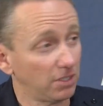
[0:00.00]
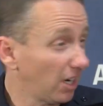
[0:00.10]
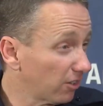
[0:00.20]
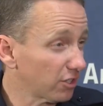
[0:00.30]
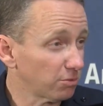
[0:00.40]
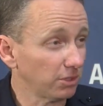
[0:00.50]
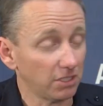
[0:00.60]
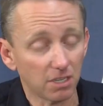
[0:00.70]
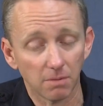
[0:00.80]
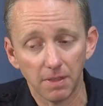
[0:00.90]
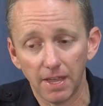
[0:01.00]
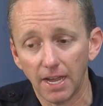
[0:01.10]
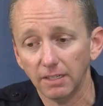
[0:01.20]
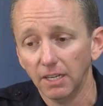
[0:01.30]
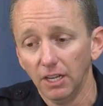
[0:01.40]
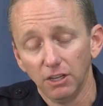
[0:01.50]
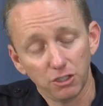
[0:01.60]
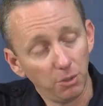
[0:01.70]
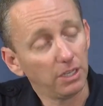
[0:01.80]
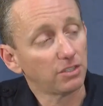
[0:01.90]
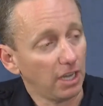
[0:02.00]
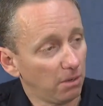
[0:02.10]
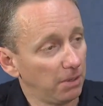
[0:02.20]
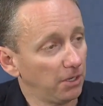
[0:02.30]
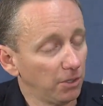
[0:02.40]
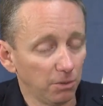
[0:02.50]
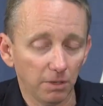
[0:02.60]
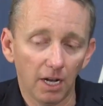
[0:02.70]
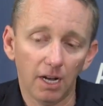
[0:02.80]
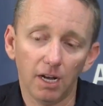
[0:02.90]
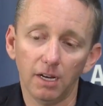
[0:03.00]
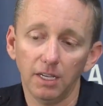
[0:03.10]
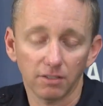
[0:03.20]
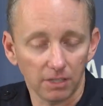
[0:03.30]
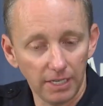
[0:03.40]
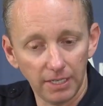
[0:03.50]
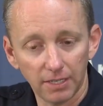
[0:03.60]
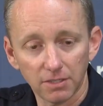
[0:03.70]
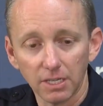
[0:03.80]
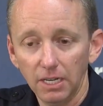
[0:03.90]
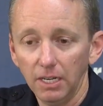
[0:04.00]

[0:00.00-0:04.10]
The doctors will determine that to his elbow, uh, his legs.